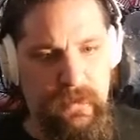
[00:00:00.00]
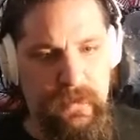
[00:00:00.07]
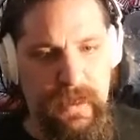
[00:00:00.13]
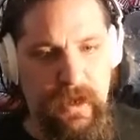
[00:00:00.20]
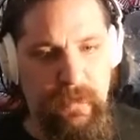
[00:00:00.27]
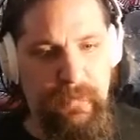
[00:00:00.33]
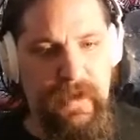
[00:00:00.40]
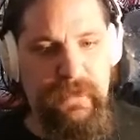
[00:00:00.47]

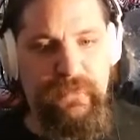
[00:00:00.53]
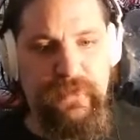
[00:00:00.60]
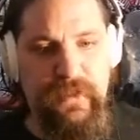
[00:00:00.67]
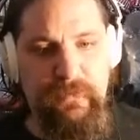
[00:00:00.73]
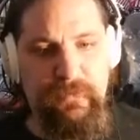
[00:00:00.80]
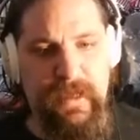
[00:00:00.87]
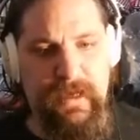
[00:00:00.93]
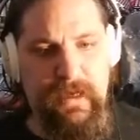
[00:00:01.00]
Now, it may
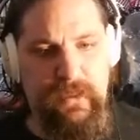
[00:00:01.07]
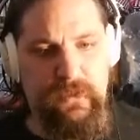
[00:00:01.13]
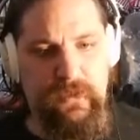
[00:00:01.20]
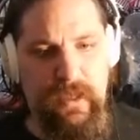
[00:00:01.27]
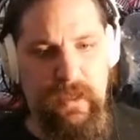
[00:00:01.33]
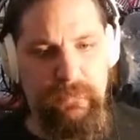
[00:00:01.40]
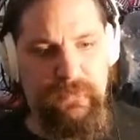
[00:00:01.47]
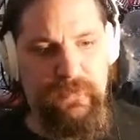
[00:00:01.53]
seem kind of
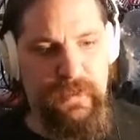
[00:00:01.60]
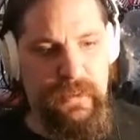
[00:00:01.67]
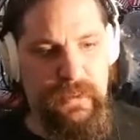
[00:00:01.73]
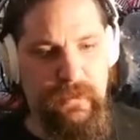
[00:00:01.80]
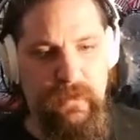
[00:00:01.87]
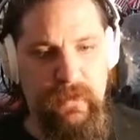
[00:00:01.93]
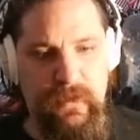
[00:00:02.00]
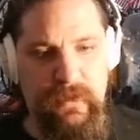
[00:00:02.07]

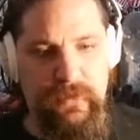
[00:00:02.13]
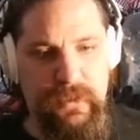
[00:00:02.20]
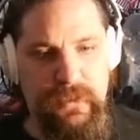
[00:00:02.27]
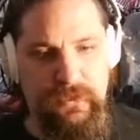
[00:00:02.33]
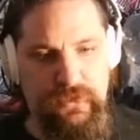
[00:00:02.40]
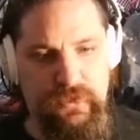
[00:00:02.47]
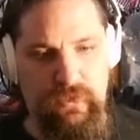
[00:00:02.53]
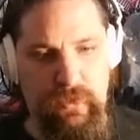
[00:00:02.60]
clumsy, the
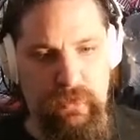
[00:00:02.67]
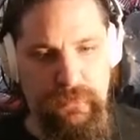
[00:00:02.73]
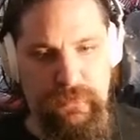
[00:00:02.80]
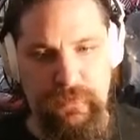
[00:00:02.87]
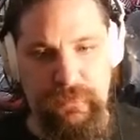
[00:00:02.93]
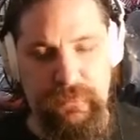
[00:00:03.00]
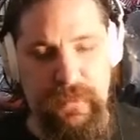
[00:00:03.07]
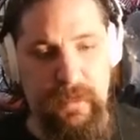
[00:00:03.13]
controls
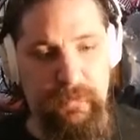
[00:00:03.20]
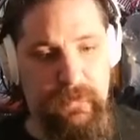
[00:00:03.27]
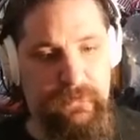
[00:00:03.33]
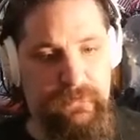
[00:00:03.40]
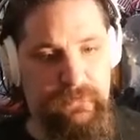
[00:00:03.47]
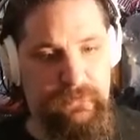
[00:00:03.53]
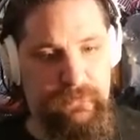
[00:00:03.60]
in this game, but